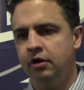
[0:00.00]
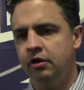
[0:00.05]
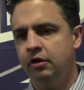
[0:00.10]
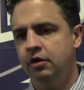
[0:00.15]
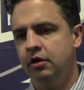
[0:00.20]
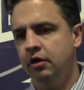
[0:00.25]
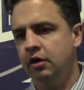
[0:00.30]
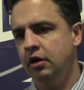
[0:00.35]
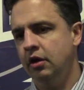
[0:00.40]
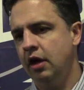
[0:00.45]
And
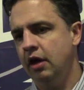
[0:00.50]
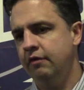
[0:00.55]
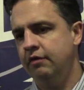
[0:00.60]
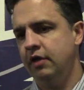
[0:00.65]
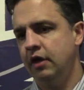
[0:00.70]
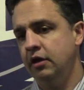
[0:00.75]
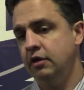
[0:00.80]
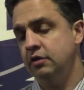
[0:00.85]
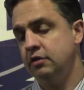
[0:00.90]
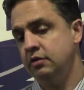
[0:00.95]
you're going to have
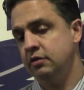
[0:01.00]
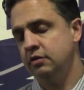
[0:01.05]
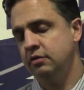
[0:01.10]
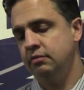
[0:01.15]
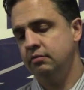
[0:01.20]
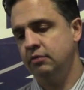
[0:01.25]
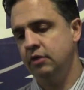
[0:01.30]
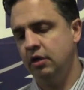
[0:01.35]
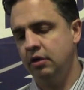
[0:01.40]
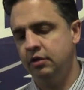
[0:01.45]
nights.
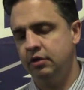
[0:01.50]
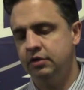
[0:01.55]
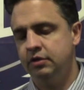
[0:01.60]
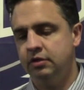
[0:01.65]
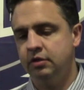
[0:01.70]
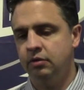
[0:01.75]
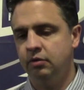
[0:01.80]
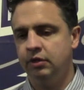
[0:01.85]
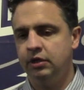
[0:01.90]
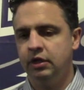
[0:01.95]
No.
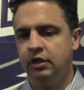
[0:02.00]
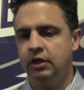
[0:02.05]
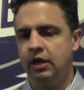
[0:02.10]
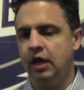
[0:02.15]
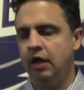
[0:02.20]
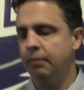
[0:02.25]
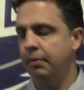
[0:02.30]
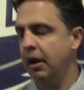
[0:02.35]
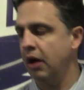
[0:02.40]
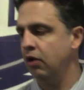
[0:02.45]
still, we did get
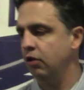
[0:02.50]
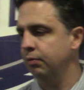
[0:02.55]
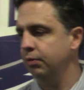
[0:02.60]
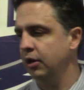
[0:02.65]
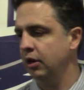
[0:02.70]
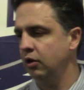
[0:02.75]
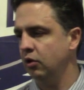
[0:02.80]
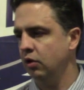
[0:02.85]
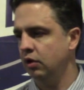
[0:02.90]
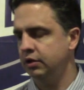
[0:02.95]
a power play
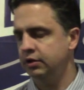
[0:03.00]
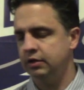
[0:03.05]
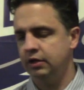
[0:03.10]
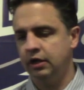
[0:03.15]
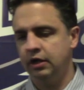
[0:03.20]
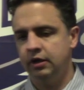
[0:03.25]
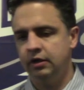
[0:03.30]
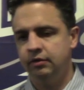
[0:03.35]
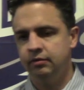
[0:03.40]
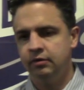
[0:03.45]
goal
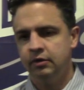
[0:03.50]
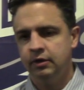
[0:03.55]
tonight.